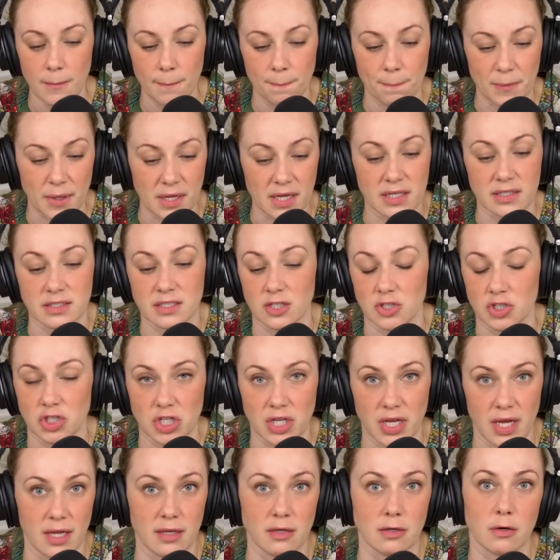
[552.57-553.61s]
Like I said, she
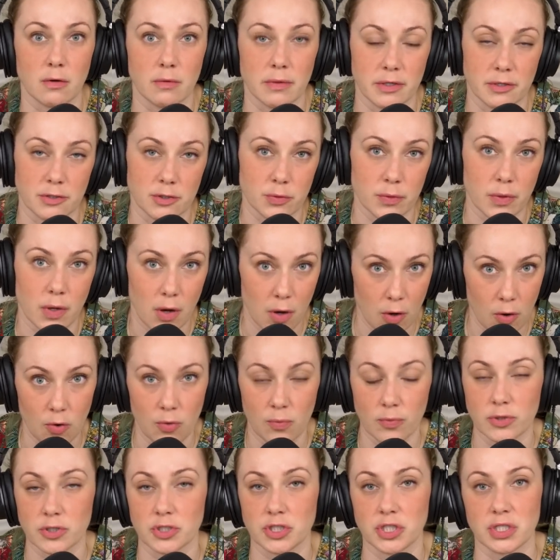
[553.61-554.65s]
can go into a
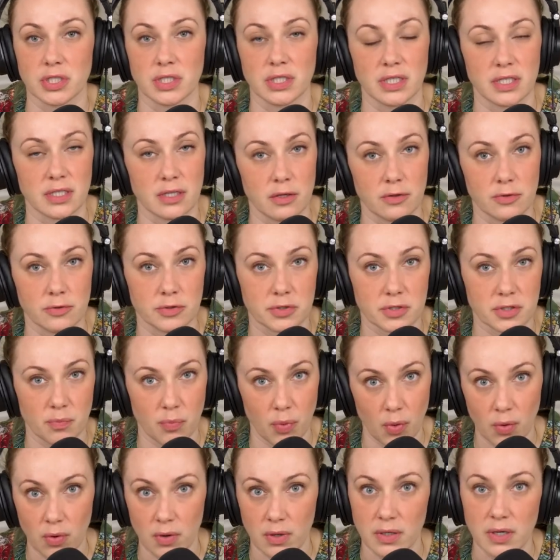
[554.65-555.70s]
home or she can get other
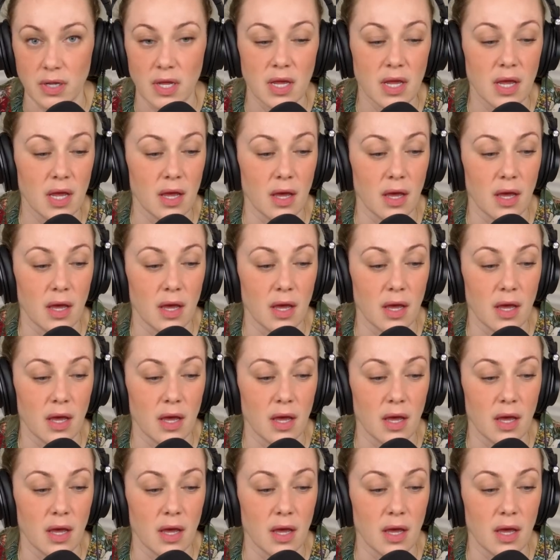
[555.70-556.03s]
support